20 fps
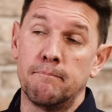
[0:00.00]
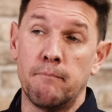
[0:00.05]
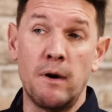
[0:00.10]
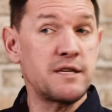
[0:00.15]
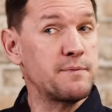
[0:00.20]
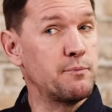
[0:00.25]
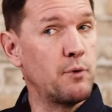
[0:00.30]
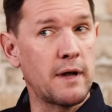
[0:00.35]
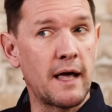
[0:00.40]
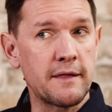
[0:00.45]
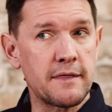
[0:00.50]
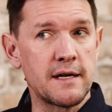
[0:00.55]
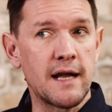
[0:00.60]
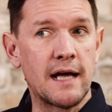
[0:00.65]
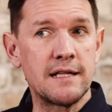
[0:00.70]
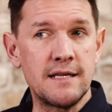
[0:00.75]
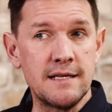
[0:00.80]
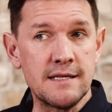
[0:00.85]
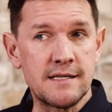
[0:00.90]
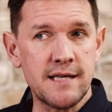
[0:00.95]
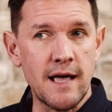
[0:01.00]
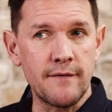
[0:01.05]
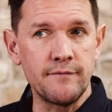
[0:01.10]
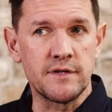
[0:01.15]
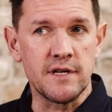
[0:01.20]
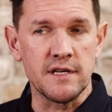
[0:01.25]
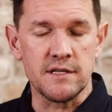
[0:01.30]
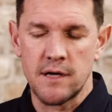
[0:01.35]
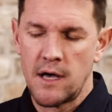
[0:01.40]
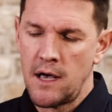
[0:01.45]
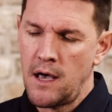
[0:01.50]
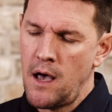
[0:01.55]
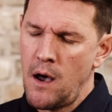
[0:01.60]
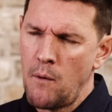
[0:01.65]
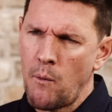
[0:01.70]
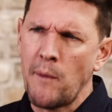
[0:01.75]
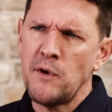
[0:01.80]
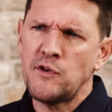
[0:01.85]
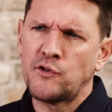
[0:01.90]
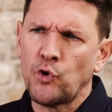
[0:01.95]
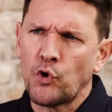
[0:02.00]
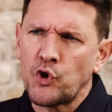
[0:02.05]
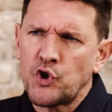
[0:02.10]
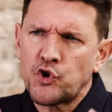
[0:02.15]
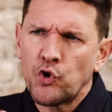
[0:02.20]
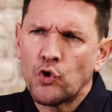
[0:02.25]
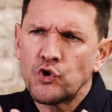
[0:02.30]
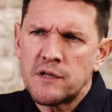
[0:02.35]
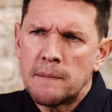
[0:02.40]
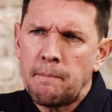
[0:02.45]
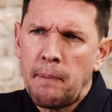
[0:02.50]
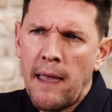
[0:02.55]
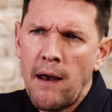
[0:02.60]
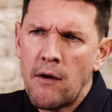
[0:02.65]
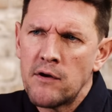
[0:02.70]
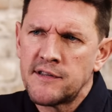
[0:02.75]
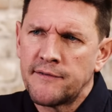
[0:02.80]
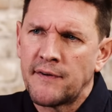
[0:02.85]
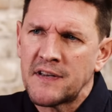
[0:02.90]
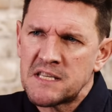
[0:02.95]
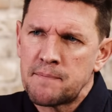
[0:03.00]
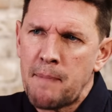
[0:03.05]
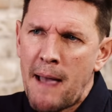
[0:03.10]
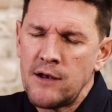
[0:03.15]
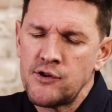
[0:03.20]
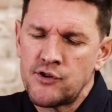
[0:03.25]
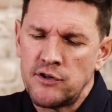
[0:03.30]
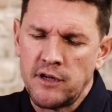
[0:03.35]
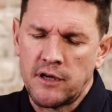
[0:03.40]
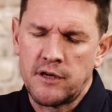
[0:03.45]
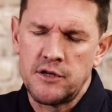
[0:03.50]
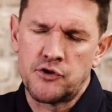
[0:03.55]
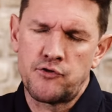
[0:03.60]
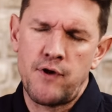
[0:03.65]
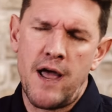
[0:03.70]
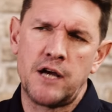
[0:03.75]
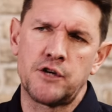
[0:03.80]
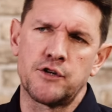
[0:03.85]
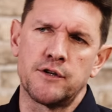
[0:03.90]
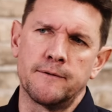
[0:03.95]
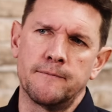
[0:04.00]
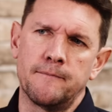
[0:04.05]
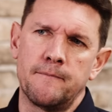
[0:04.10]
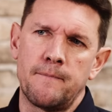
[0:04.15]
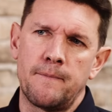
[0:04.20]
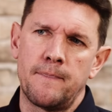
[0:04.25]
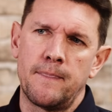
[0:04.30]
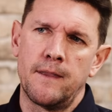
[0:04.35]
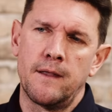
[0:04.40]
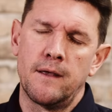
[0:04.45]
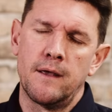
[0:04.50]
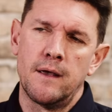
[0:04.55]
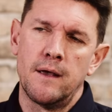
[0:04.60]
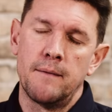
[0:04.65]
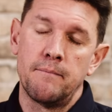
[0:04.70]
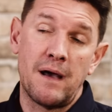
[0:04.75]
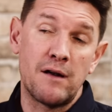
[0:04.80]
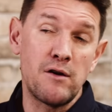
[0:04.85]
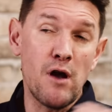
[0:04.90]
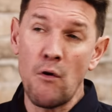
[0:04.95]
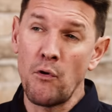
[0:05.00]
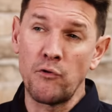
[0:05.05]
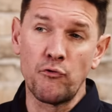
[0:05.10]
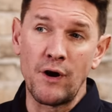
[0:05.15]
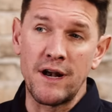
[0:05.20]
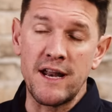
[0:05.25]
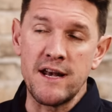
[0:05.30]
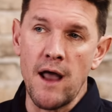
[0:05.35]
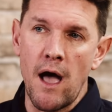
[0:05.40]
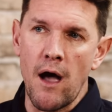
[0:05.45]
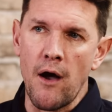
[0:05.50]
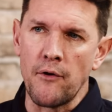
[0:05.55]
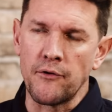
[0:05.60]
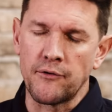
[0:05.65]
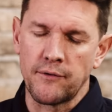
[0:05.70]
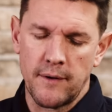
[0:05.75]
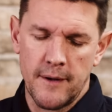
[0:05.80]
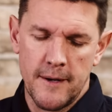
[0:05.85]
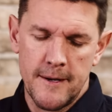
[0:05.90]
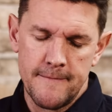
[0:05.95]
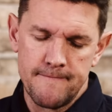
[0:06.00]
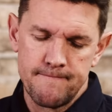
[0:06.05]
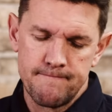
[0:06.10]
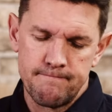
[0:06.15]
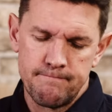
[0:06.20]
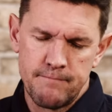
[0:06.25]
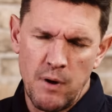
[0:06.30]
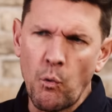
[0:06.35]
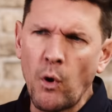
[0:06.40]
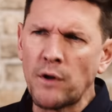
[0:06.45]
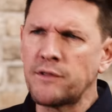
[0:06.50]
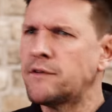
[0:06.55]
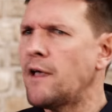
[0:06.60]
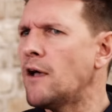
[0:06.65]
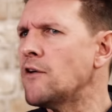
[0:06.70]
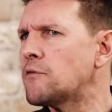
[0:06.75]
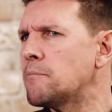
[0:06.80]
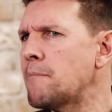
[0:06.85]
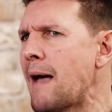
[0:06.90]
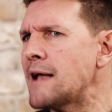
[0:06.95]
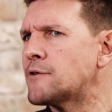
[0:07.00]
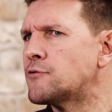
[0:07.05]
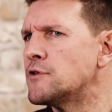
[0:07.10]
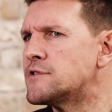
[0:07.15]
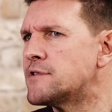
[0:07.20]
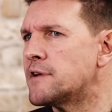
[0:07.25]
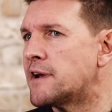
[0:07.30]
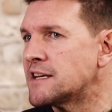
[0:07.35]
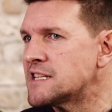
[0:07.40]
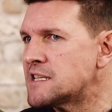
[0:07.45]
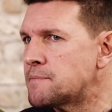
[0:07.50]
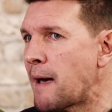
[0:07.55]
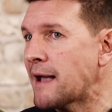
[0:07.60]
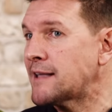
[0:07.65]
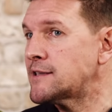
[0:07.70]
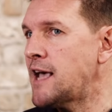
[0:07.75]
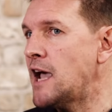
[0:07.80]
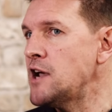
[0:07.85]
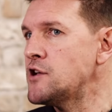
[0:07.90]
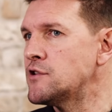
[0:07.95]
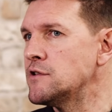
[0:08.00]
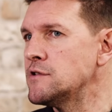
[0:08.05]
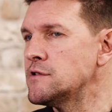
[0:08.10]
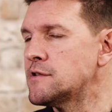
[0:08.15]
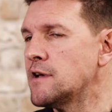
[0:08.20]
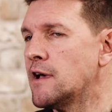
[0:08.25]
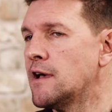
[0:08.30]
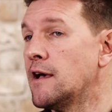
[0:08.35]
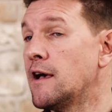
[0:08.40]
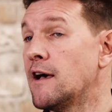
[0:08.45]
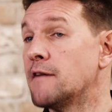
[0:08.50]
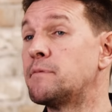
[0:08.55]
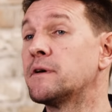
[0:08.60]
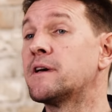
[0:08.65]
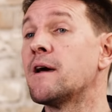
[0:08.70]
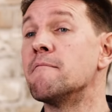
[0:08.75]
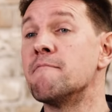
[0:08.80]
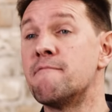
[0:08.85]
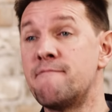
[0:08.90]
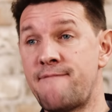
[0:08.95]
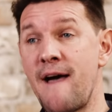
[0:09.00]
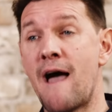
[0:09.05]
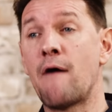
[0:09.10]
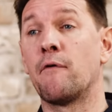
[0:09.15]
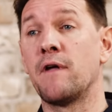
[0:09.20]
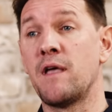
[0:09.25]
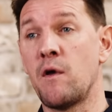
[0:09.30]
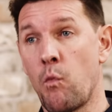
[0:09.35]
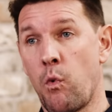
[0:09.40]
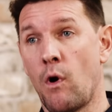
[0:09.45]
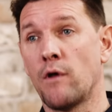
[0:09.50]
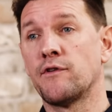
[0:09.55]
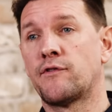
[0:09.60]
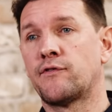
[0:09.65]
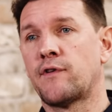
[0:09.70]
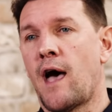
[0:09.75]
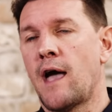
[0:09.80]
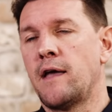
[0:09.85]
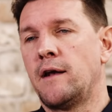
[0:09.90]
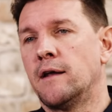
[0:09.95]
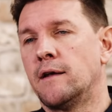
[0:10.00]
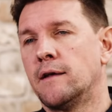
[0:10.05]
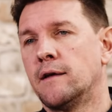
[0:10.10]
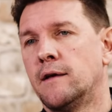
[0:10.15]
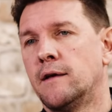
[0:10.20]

much more like the nineteen seventies, where we saw shorter periods of expansion and contraction. Now, no one really knows, but what does matter is that expectations have become very one-sided.